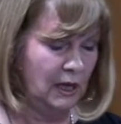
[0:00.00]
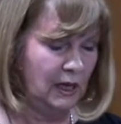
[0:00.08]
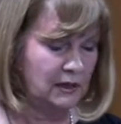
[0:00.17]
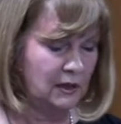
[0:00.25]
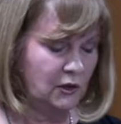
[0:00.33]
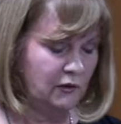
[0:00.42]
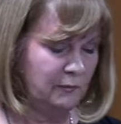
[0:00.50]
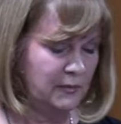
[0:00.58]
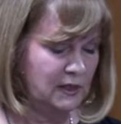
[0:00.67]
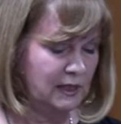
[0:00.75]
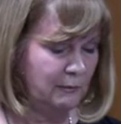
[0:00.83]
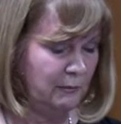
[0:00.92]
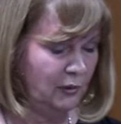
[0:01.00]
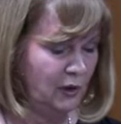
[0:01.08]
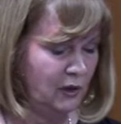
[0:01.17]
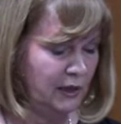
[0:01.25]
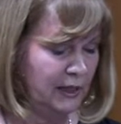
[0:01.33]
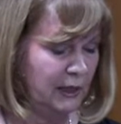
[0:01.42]
As a government
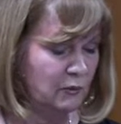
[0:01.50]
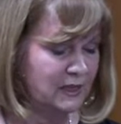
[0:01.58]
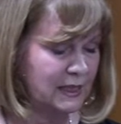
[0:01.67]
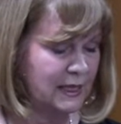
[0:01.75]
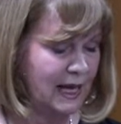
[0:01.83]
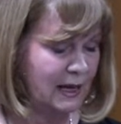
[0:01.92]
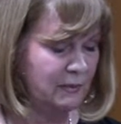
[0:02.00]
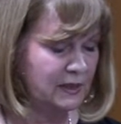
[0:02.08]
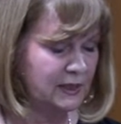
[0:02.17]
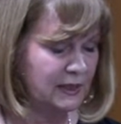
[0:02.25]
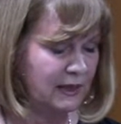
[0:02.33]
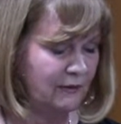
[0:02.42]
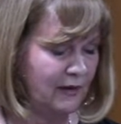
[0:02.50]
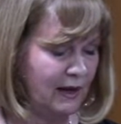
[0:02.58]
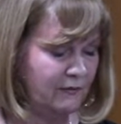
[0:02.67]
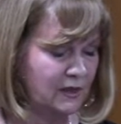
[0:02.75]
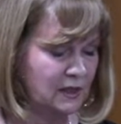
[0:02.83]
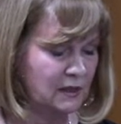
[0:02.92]
employee, he was enabled to give
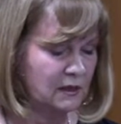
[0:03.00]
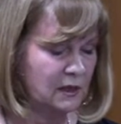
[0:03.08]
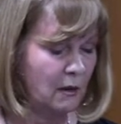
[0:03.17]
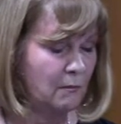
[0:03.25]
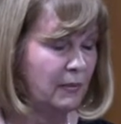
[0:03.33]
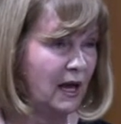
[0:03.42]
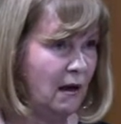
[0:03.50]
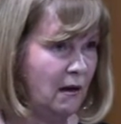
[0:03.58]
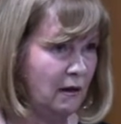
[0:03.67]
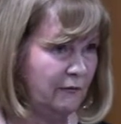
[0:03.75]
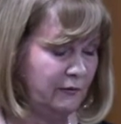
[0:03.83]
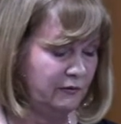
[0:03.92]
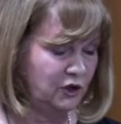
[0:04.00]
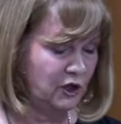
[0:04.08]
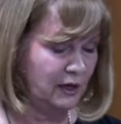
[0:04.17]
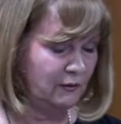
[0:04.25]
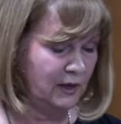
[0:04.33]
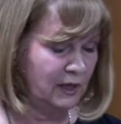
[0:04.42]
evidence on behalf of
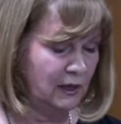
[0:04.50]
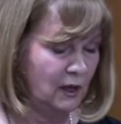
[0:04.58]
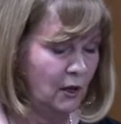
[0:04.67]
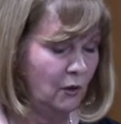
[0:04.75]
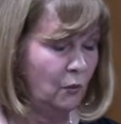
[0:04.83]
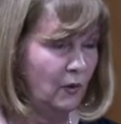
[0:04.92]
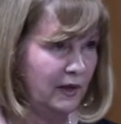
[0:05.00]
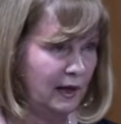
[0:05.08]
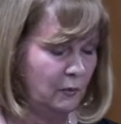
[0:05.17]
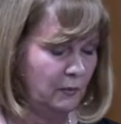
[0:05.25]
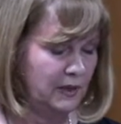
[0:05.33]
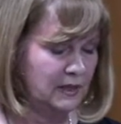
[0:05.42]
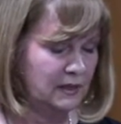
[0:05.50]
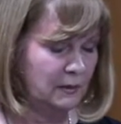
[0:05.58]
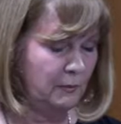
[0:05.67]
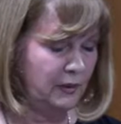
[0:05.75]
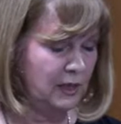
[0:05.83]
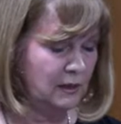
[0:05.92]
Shearing without being
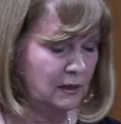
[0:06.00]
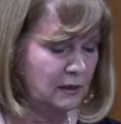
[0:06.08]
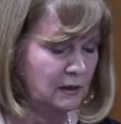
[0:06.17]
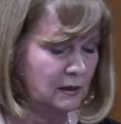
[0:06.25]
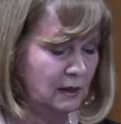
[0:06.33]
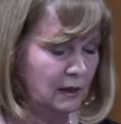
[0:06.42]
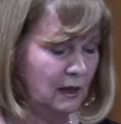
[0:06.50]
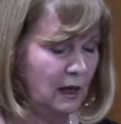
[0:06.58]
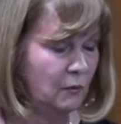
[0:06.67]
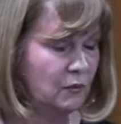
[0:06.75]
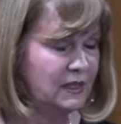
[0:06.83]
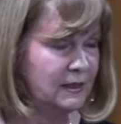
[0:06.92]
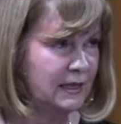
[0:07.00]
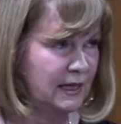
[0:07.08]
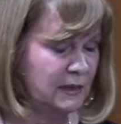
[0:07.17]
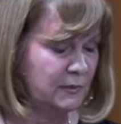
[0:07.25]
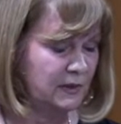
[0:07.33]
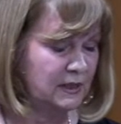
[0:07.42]
subpoenaed and was
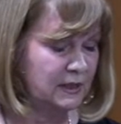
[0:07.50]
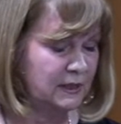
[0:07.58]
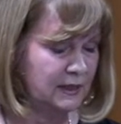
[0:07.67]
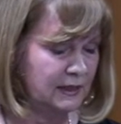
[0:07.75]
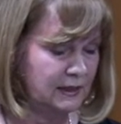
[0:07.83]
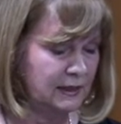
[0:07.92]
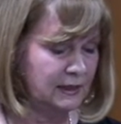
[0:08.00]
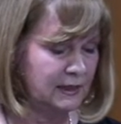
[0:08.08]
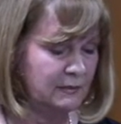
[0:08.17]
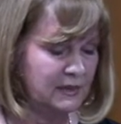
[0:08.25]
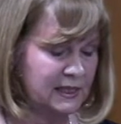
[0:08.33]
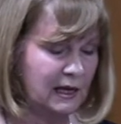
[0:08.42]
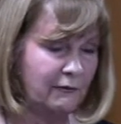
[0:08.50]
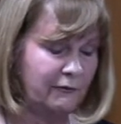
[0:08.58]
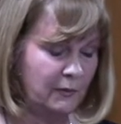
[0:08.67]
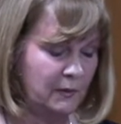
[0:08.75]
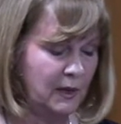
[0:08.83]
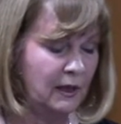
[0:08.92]
desperate to distance
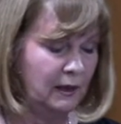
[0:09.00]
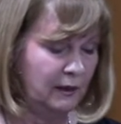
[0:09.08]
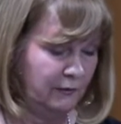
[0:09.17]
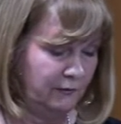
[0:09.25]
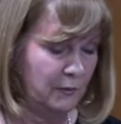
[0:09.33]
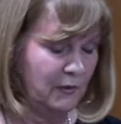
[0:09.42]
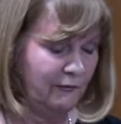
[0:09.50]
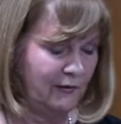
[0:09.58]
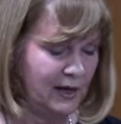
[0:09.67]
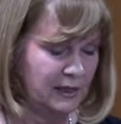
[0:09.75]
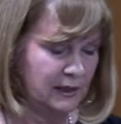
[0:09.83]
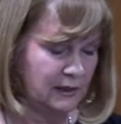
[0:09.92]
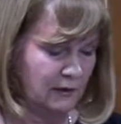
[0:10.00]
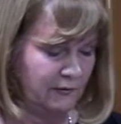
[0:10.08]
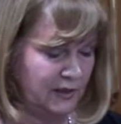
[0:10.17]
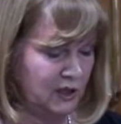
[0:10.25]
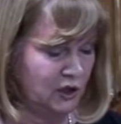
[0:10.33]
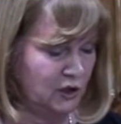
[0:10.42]
himself from the findings of
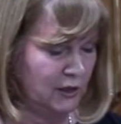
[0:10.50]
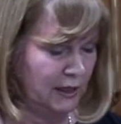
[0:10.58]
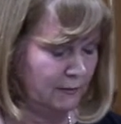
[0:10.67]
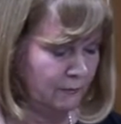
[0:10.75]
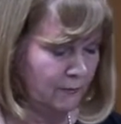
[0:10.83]
his study.